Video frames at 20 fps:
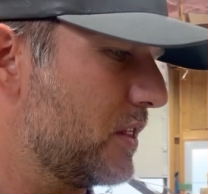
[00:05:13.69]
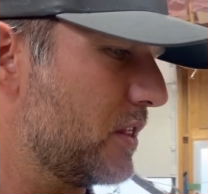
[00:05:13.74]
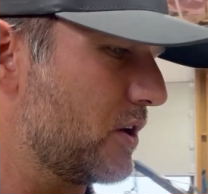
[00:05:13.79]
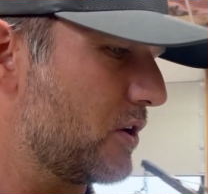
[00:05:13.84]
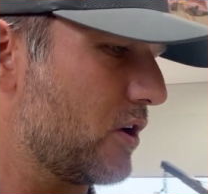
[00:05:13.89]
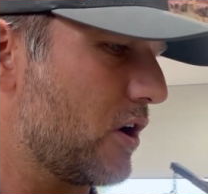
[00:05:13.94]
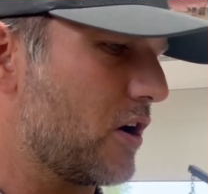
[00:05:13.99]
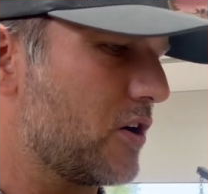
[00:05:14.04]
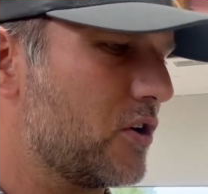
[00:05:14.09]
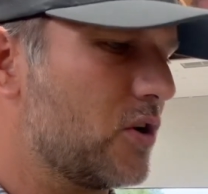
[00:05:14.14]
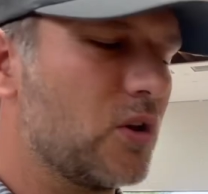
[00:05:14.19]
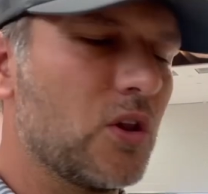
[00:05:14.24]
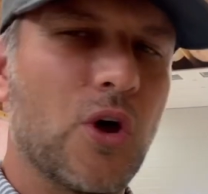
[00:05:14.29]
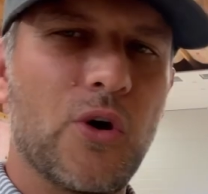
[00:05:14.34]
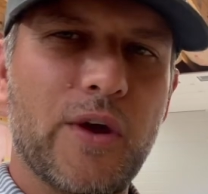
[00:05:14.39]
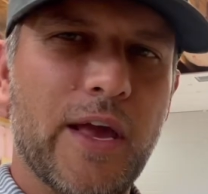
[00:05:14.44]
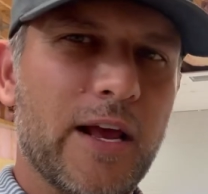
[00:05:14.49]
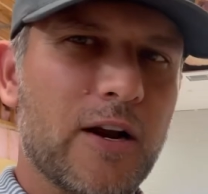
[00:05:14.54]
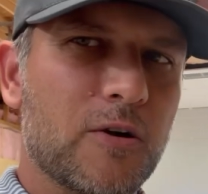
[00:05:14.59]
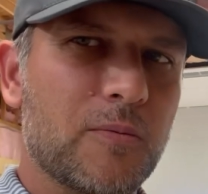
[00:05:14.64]
There are no
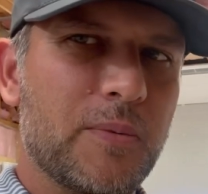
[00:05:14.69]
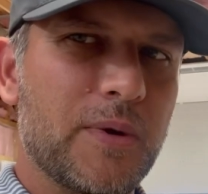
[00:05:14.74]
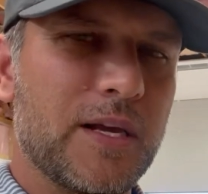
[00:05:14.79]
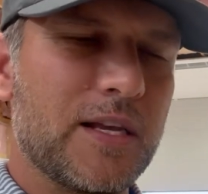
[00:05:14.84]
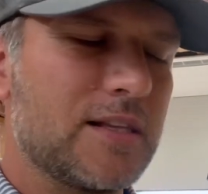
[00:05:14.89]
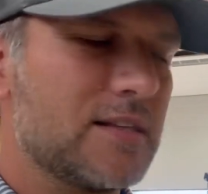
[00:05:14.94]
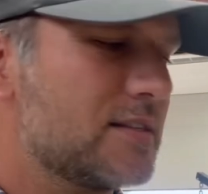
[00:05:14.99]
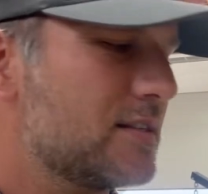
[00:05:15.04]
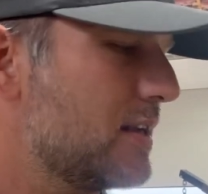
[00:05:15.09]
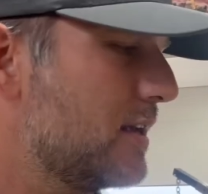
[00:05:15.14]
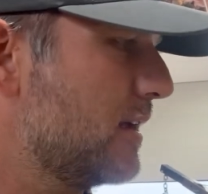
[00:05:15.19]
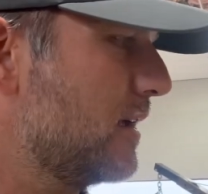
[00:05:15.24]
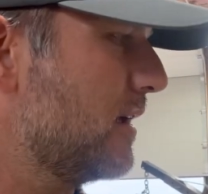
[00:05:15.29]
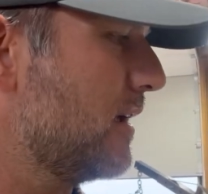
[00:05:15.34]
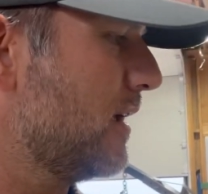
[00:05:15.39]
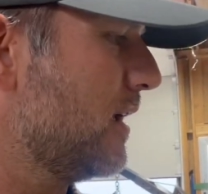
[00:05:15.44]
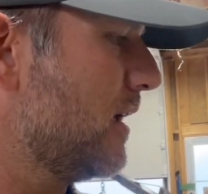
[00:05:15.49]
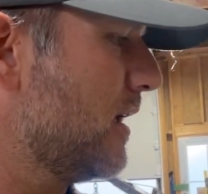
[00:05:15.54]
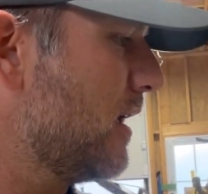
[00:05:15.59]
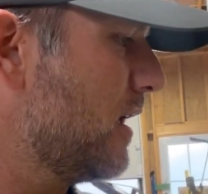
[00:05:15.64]
locator pins,
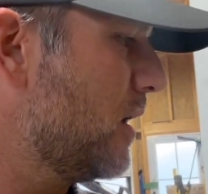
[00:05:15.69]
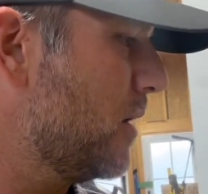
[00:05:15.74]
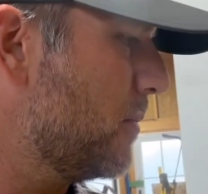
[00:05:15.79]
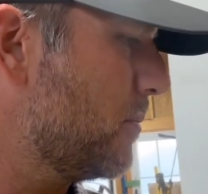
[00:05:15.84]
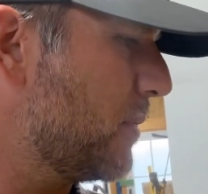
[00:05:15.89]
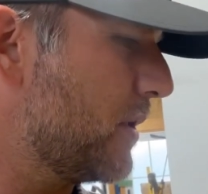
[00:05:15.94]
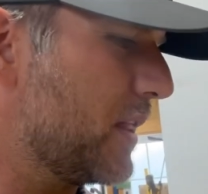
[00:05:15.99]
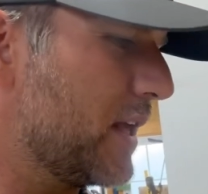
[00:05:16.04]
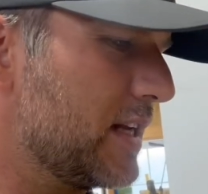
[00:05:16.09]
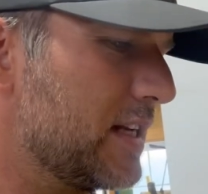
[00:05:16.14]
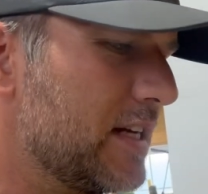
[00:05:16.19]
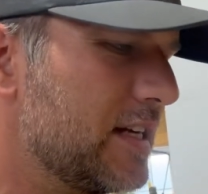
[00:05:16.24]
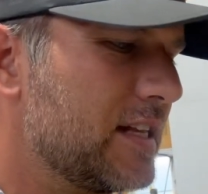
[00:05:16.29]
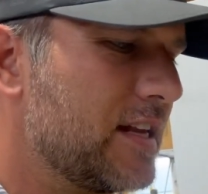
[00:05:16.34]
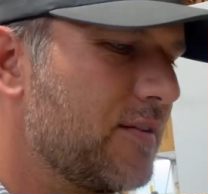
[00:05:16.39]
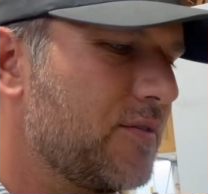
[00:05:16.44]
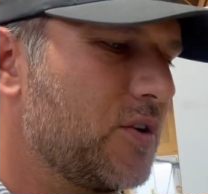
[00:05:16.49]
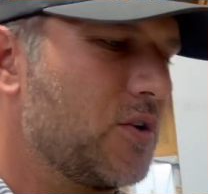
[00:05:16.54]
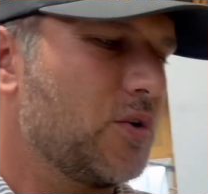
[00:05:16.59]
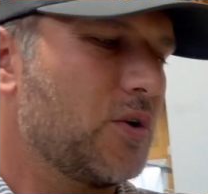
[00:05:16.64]
but they did
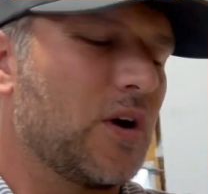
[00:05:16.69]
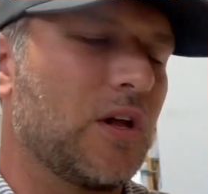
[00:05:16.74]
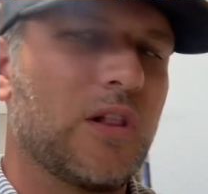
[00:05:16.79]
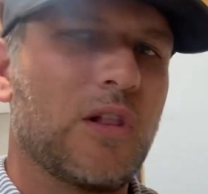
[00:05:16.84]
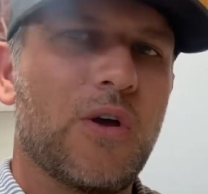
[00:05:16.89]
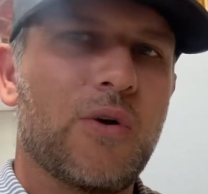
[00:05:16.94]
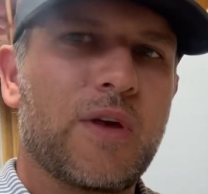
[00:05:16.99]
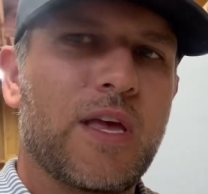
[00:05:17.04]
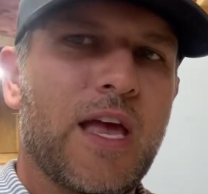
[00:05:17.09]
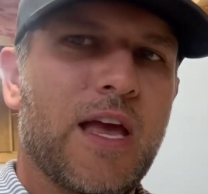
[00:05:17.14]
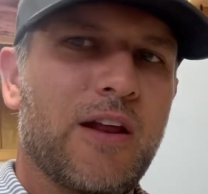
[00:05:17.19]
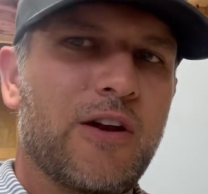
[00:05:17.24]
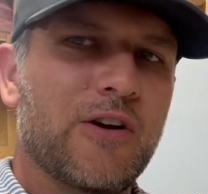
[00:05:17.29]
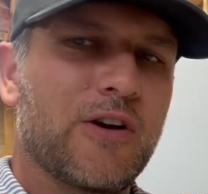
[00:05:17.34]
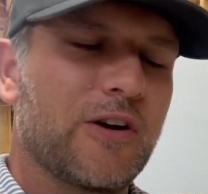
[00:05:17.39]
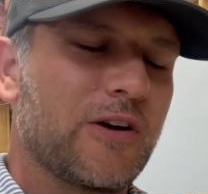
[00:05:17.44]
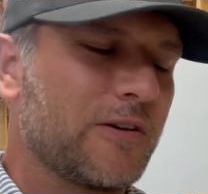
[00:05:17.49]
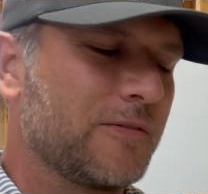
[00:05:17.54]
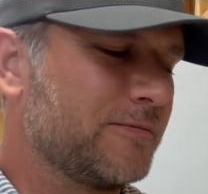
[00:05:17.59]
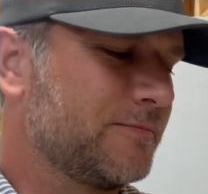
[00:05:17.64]
give you a locator